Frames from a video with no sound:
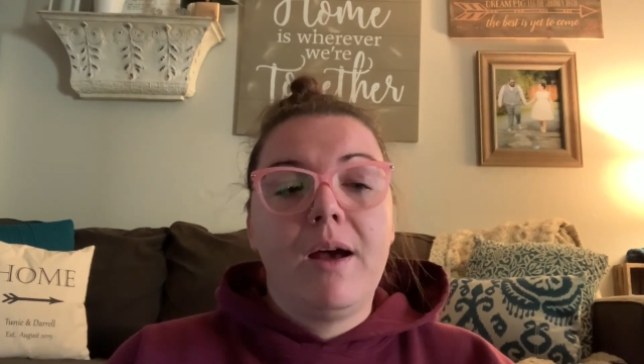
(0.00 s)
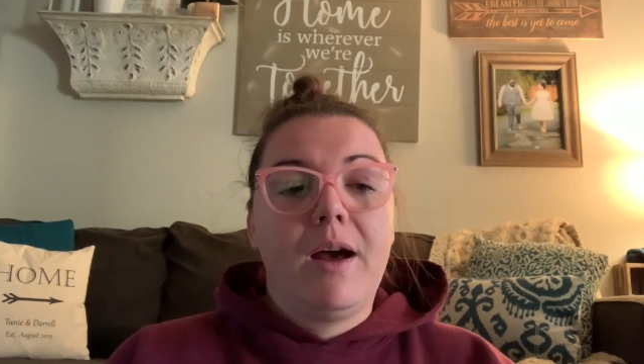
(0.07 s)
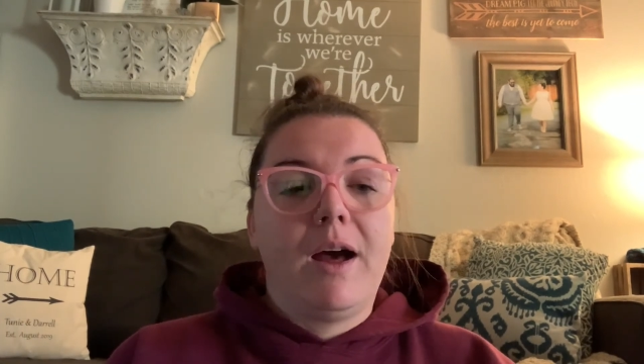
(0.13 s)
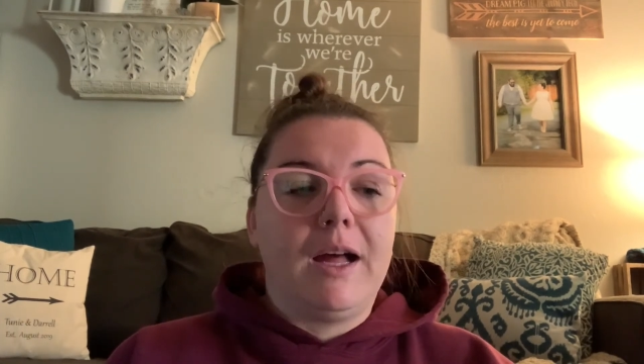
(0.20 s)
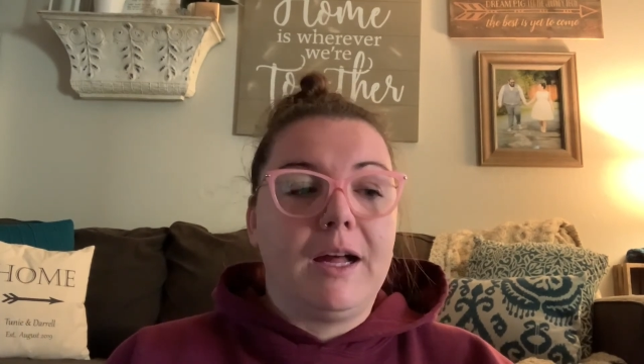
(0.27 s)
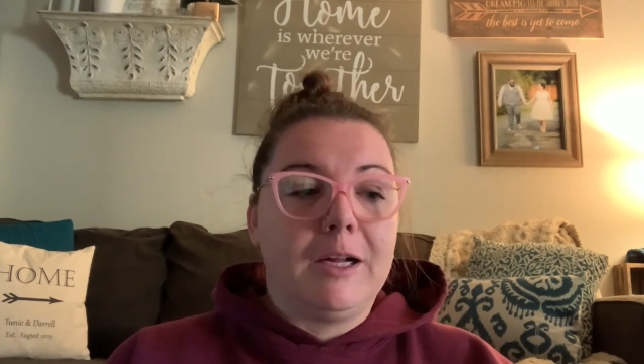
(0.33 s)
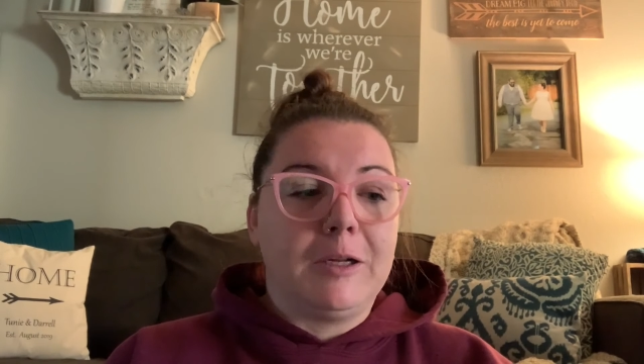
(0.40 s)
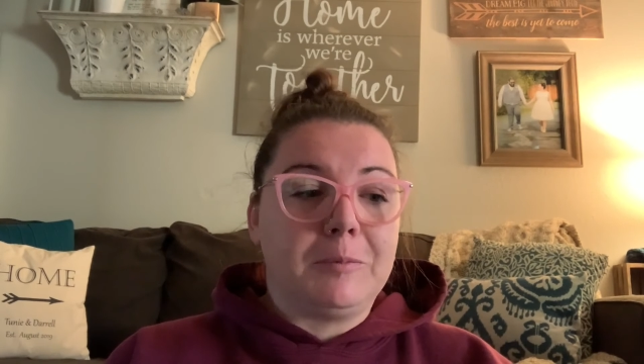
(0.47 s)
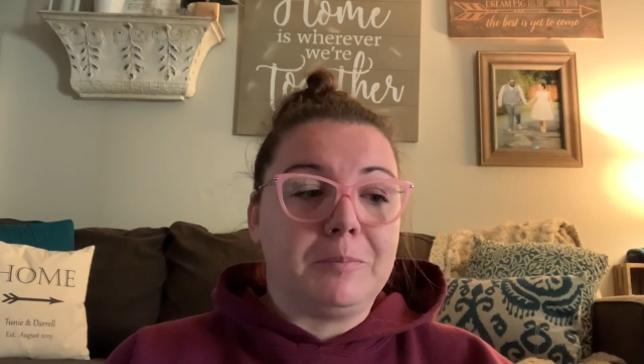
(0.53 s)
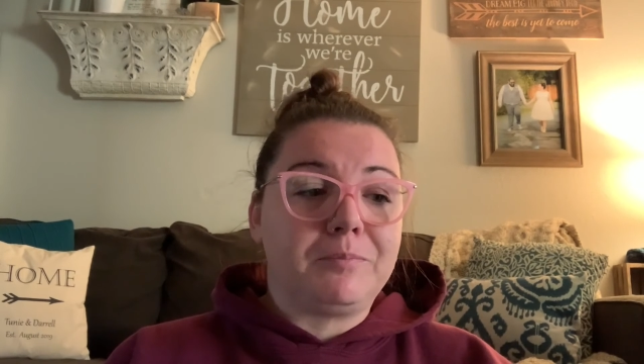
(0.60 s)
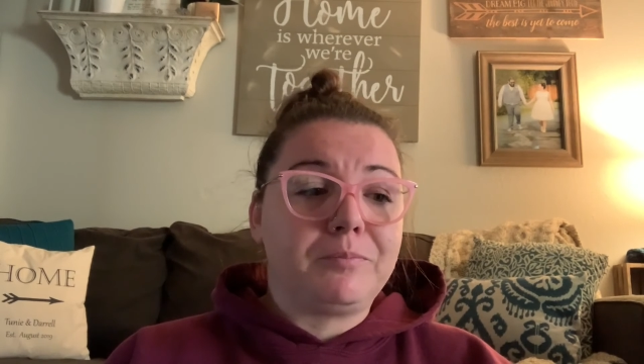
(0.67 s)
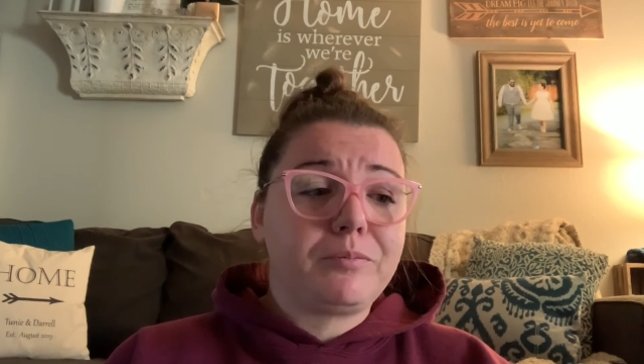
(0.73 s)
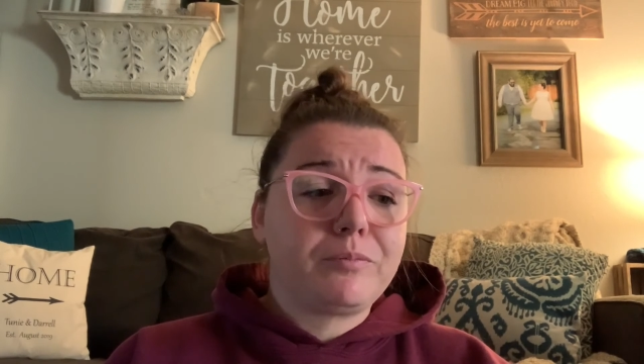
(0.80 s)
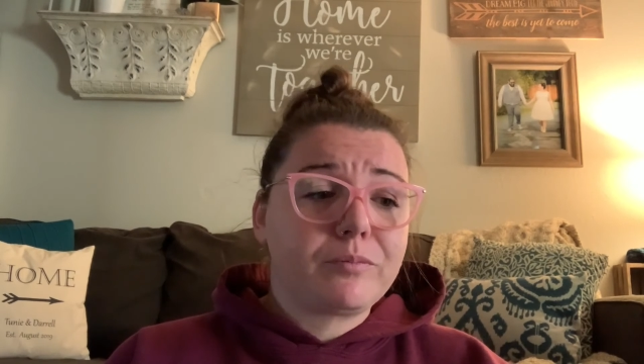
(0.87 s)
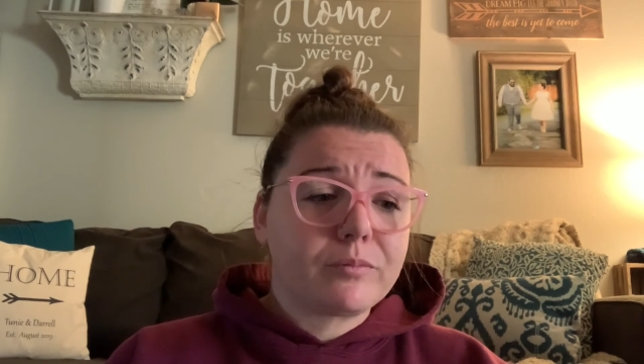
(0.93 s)
And
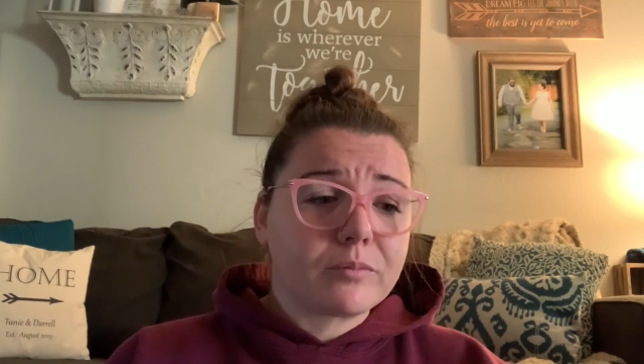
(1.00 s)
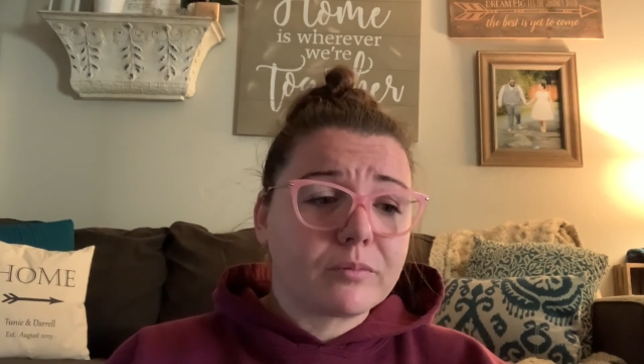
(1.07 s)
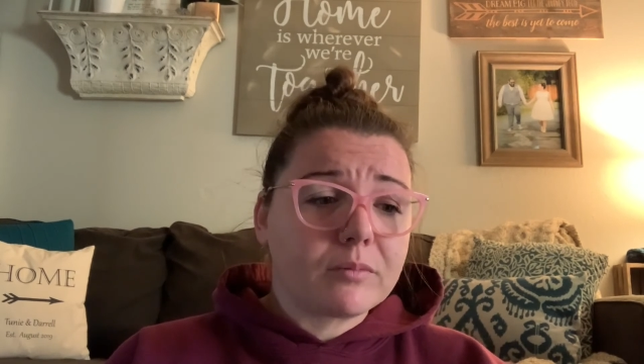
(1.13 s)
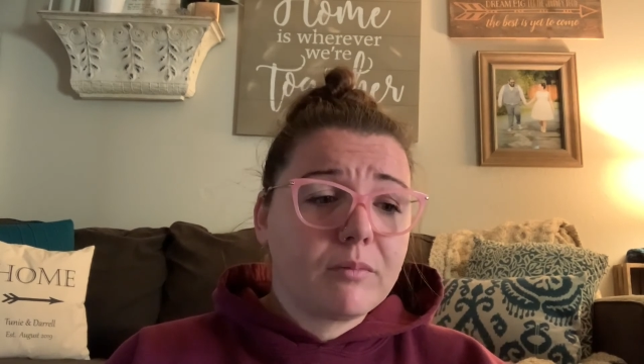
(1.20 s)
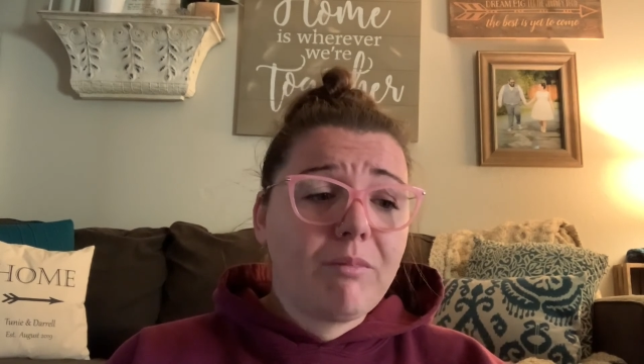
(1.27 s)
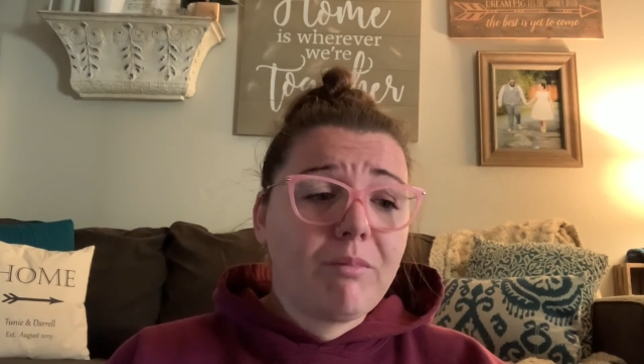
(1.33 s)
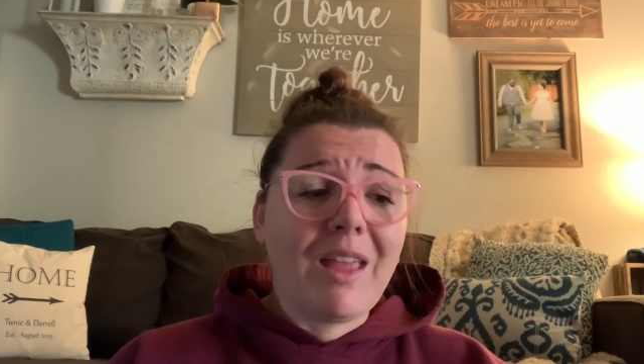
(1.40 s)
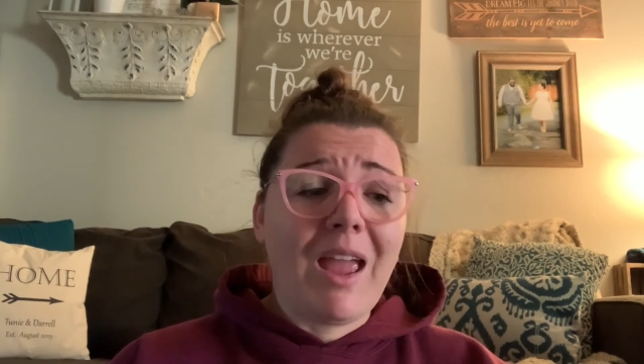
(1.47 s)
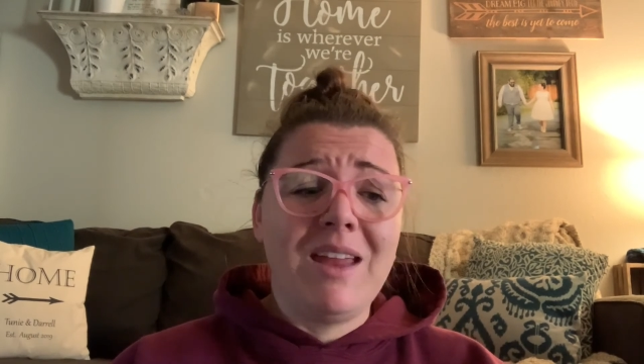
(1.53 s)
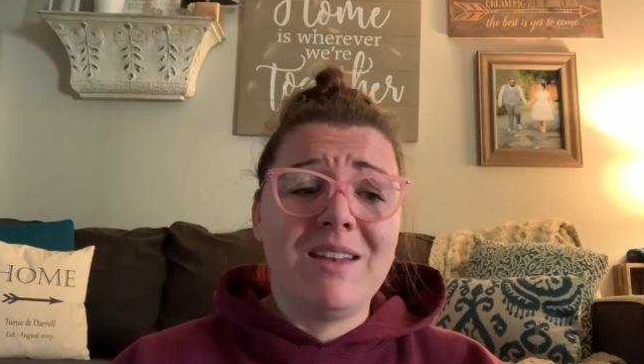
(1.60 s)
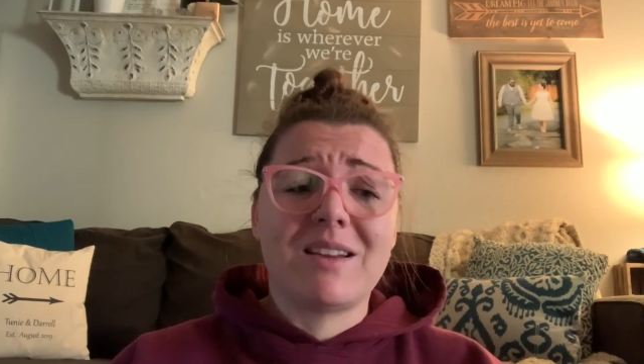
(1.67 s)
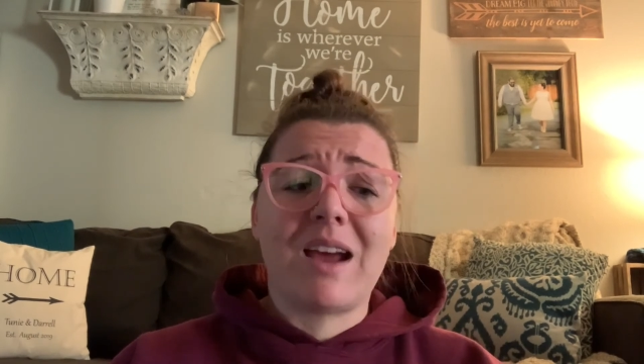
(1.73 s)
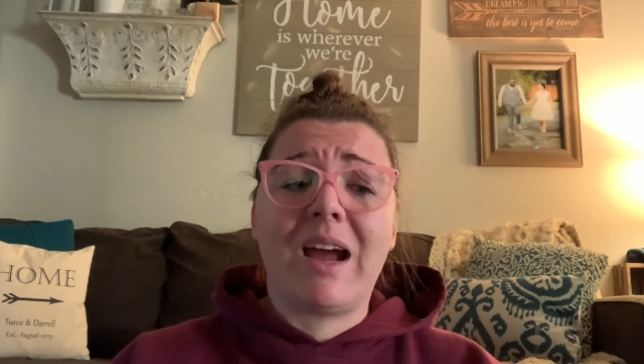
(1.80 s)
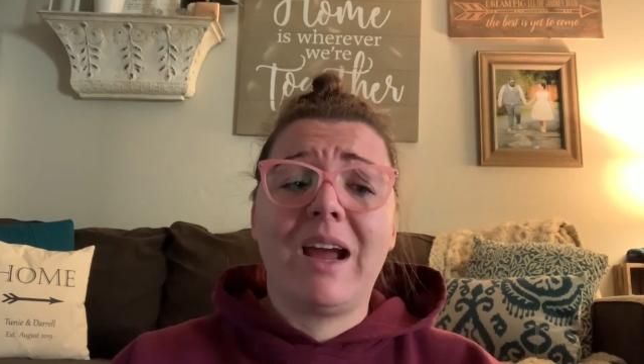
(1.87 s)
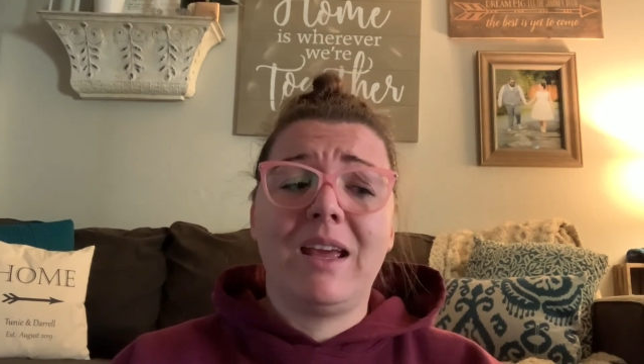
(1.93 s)

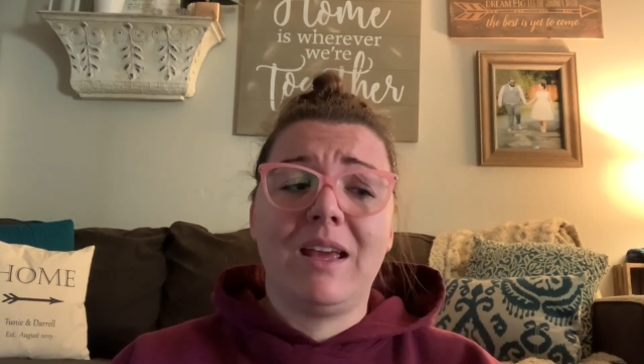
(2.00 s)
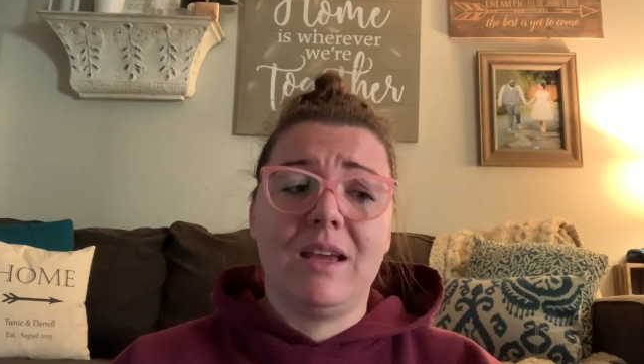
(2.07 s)
tying